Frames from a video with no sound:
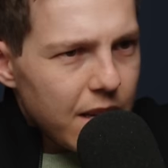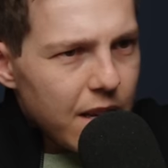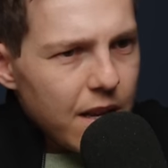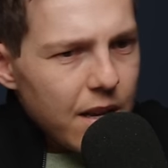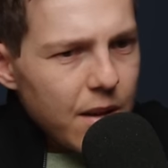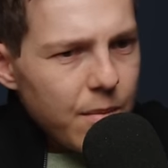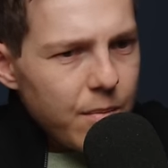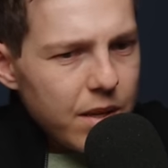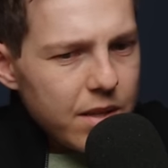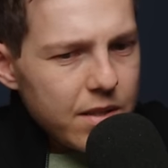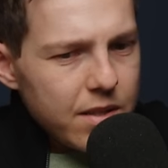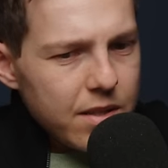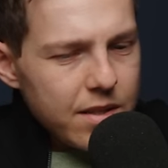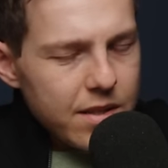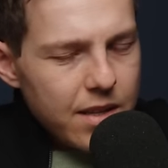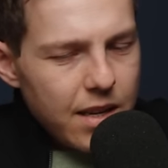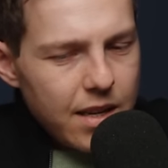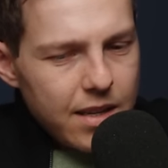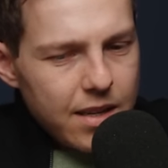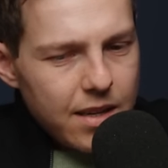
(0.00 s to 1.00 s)
Yeah. Because
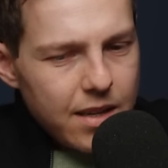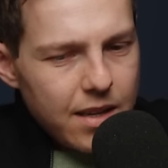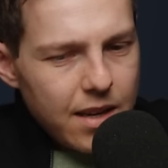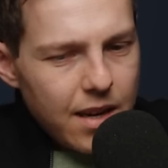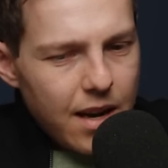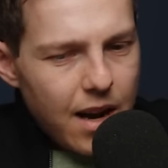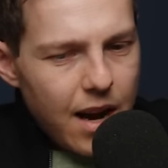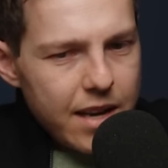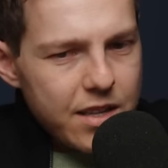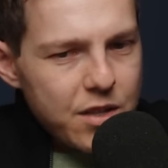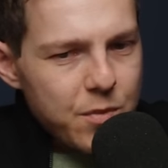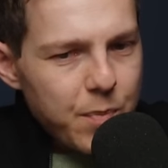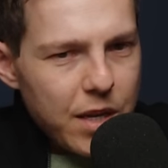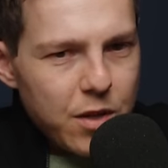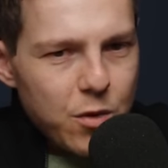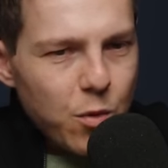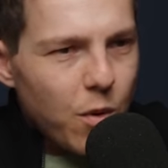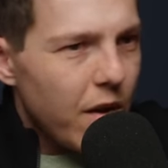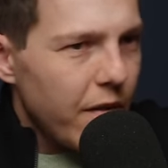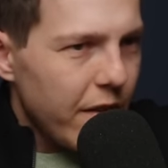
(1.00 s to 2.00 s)
it's like I
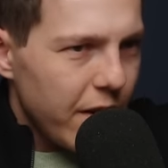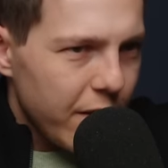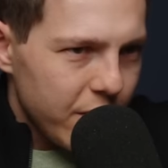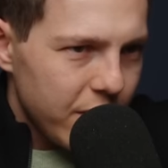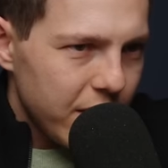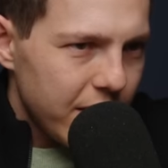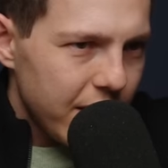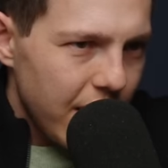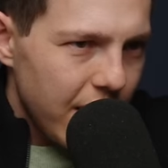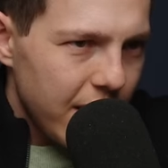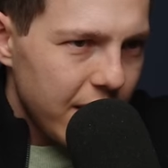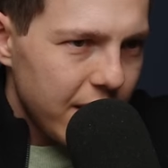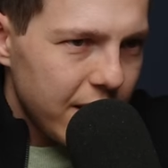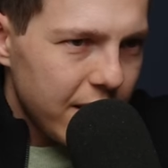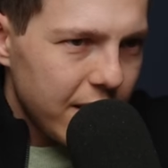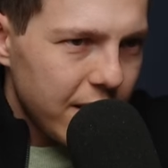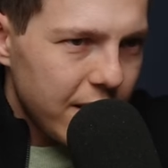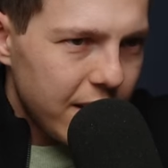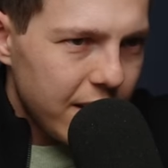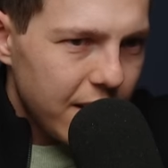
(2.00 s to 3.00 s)
spend 12 hours a day
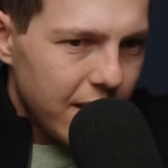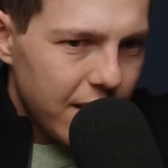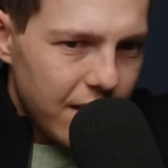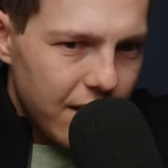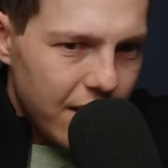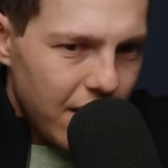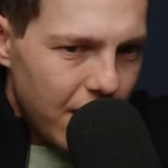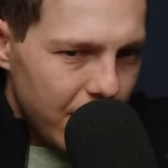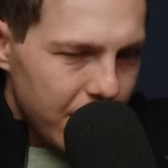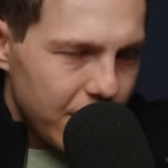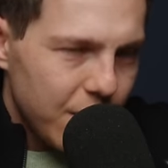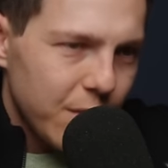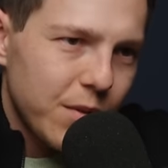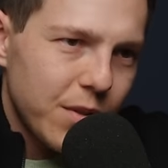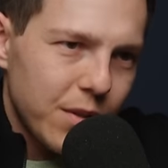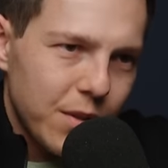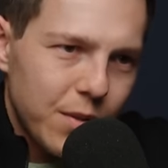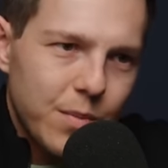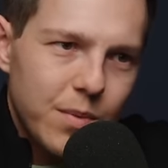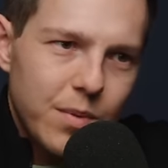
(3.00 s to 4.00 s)
on
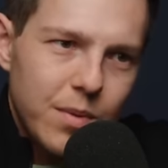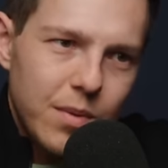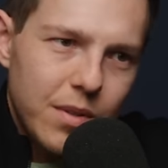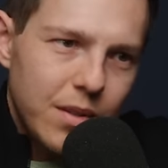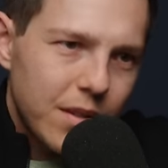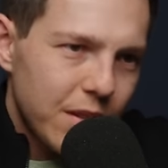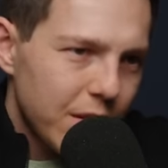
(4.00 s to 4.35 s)
YouTube mm